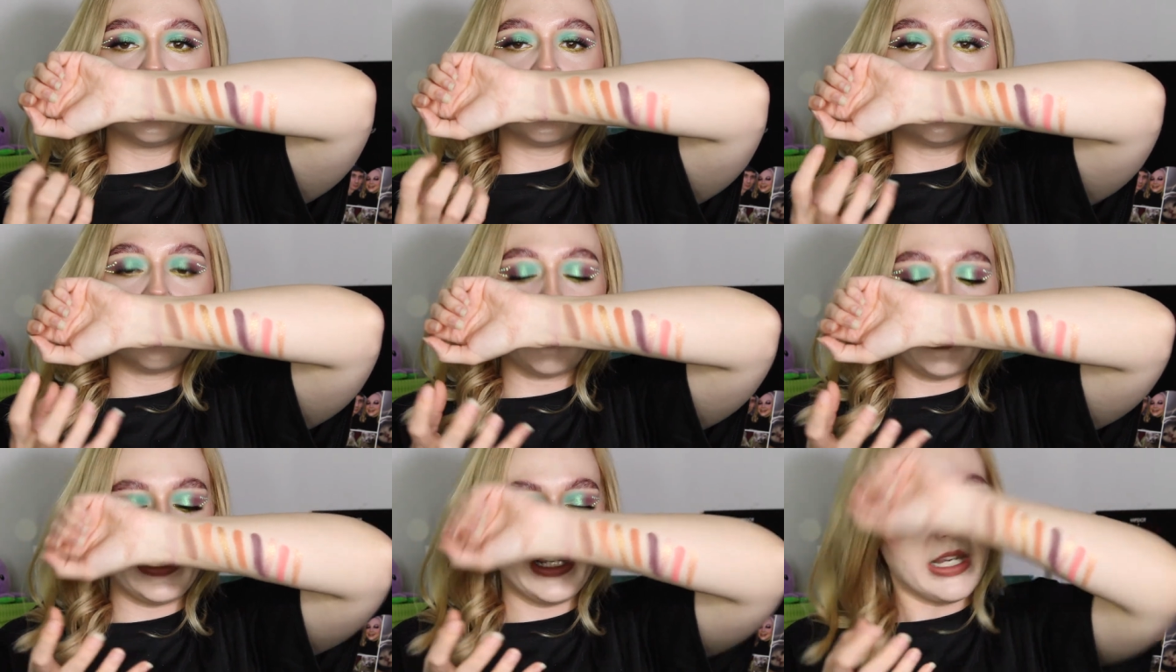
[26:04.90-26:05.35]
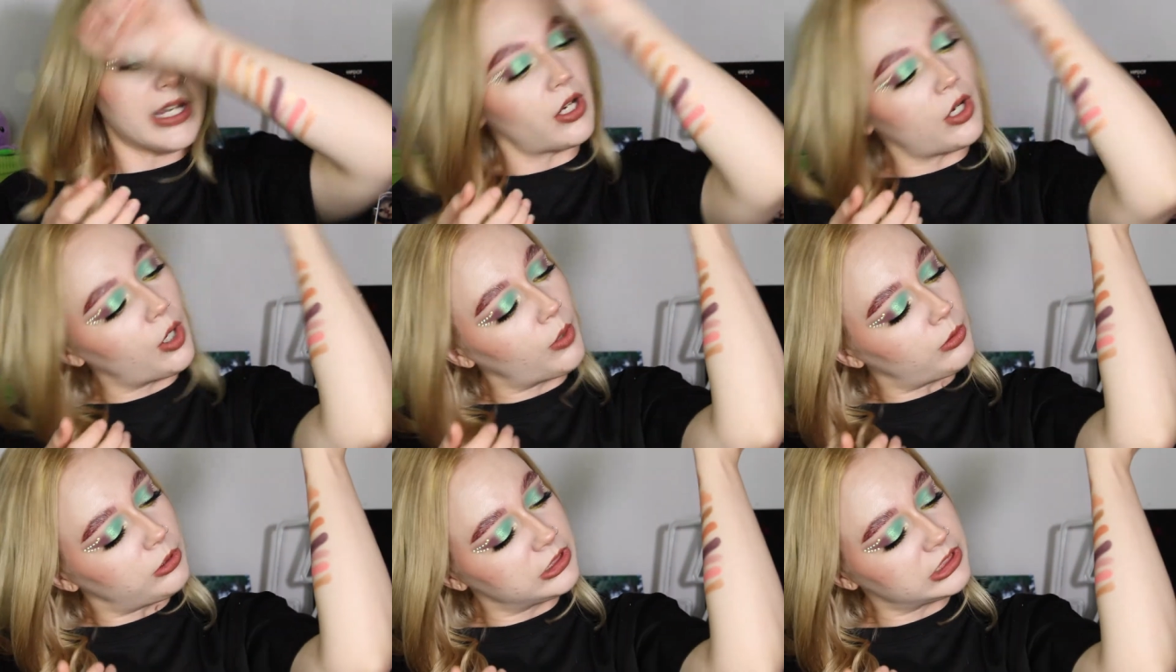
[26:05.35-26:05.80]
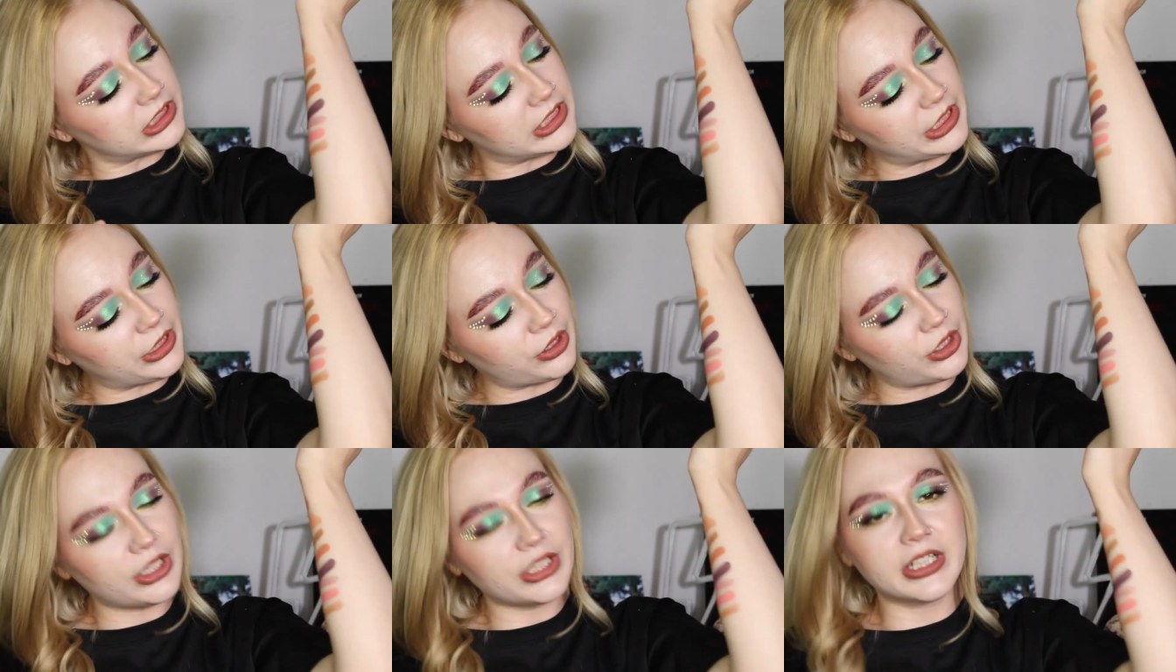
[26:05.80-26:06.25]
but like almost
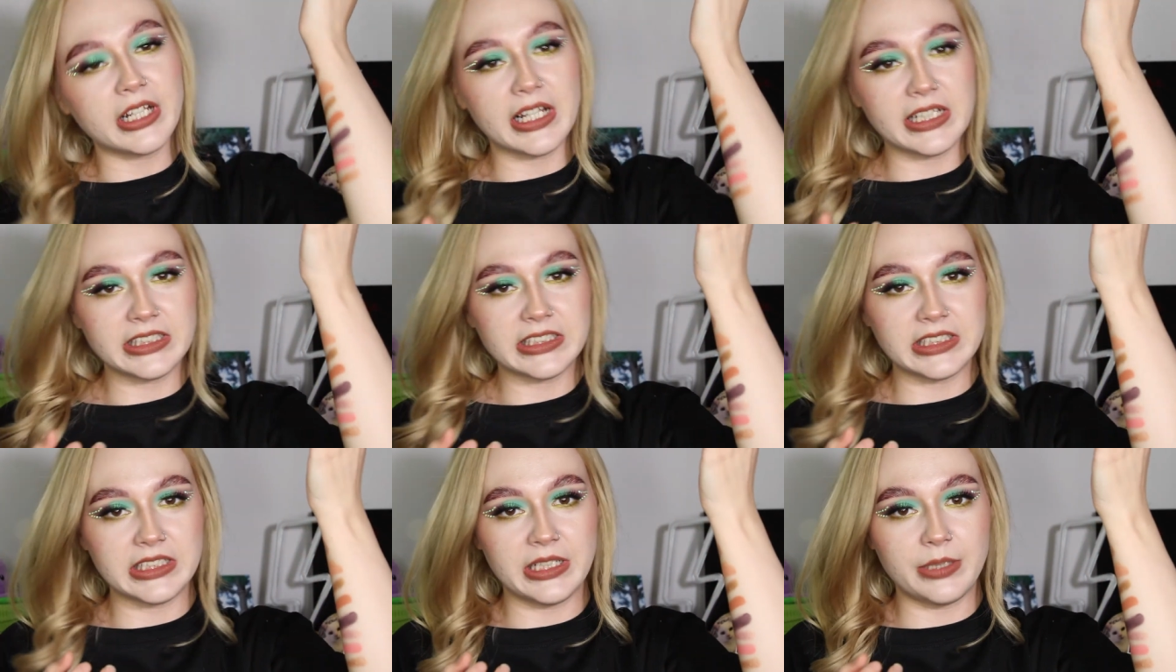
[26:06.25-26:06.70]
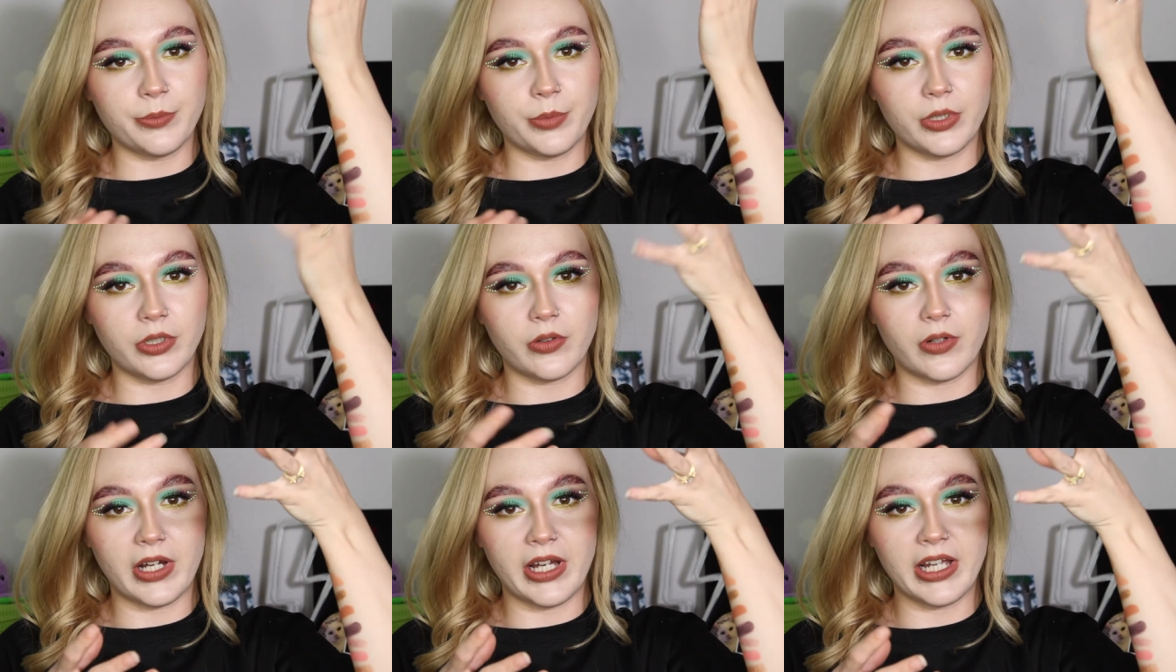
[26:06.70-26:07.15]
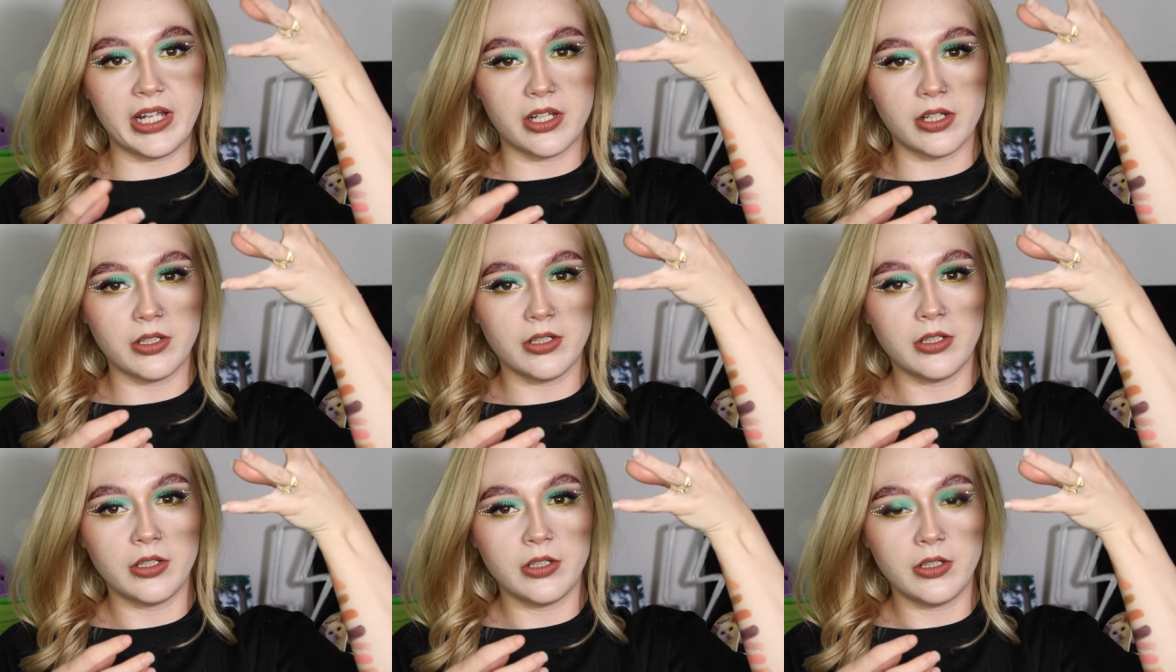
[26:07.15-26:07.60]
iridescent, but like